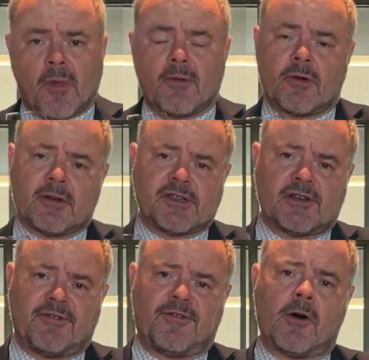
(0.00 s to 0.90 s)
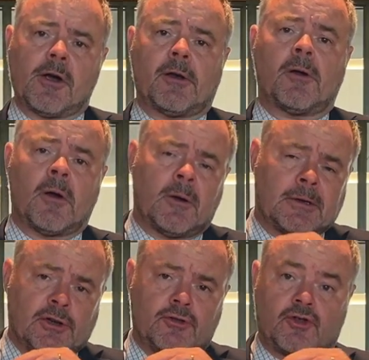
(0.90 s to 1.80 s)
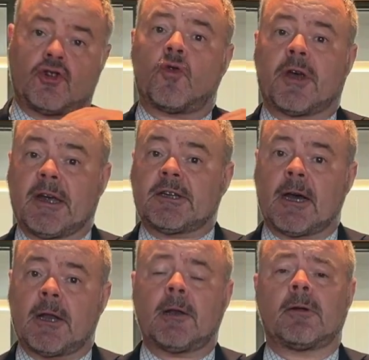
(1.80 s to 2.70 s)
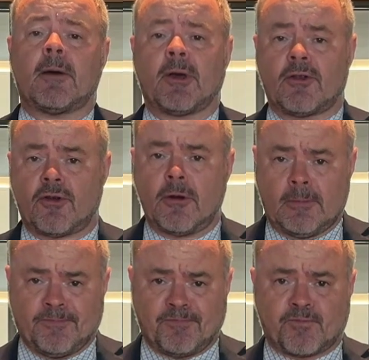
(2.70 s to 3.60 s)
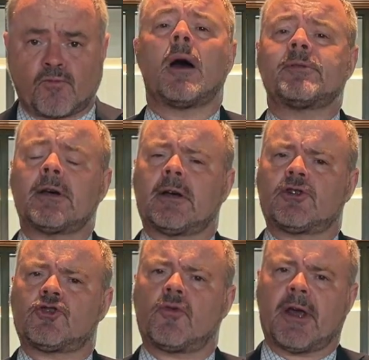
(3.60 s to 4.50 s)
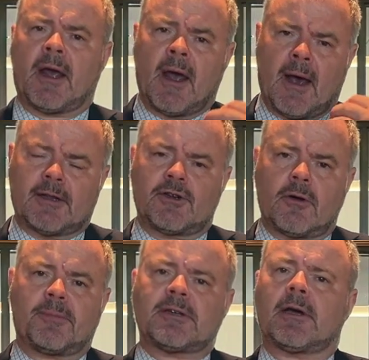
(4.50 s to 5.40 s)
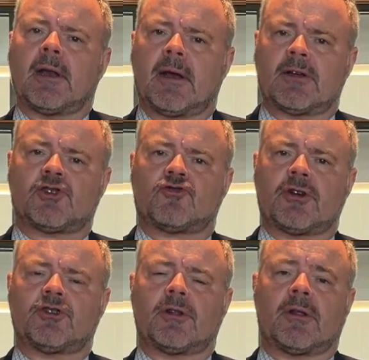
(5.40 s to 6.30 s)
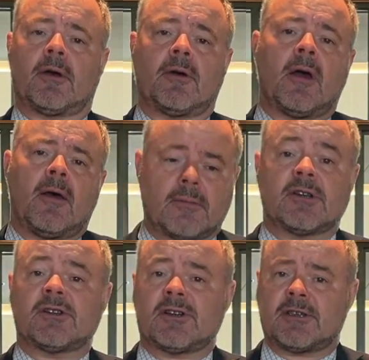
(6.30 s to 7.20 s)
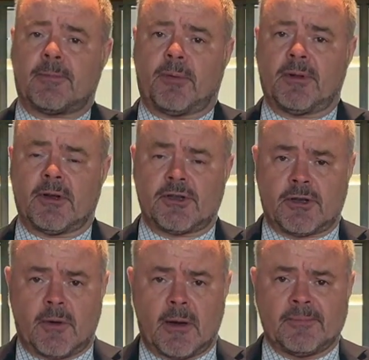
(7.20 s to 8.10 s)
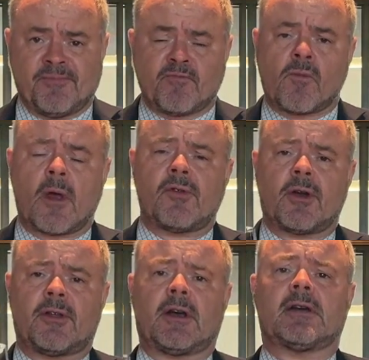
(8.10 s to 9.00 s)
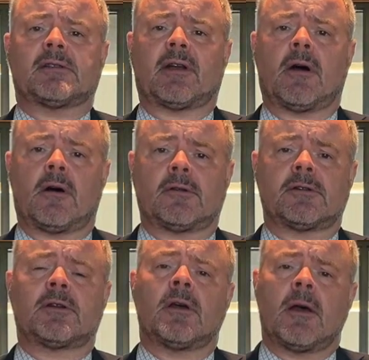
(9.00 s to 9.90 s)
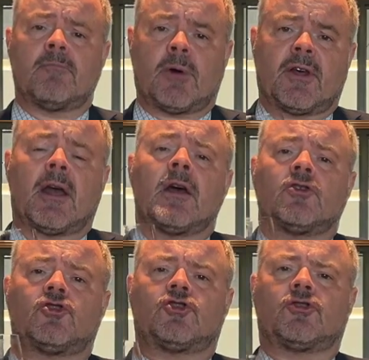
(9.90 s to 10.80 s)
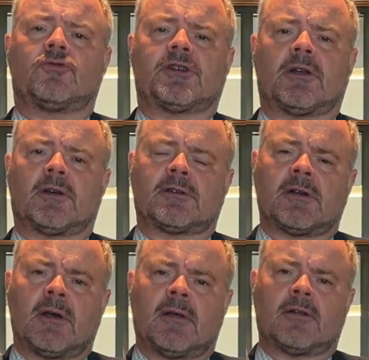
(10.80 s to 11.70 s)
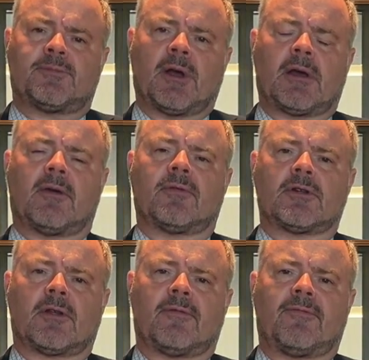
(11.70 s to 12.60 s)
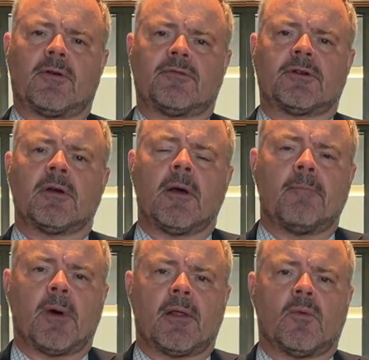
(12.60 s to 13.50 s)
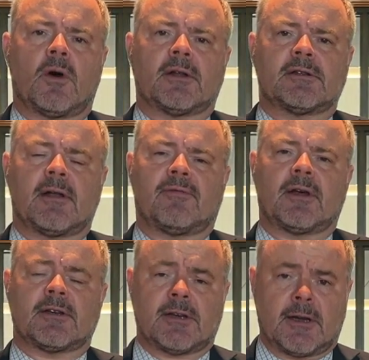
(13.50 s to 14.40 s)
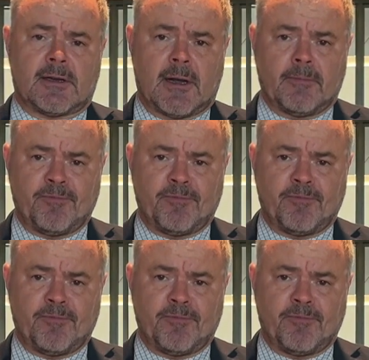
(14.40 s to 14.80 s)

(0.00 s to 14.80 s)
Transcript: There is this fine, chalky tannin coming through. I'm saying it's chalky. It's not particularly astringent, though. There's a suppleness to it that I think is enhanced by the juiciness that's being given to the fruit by the wine's lovely acidity.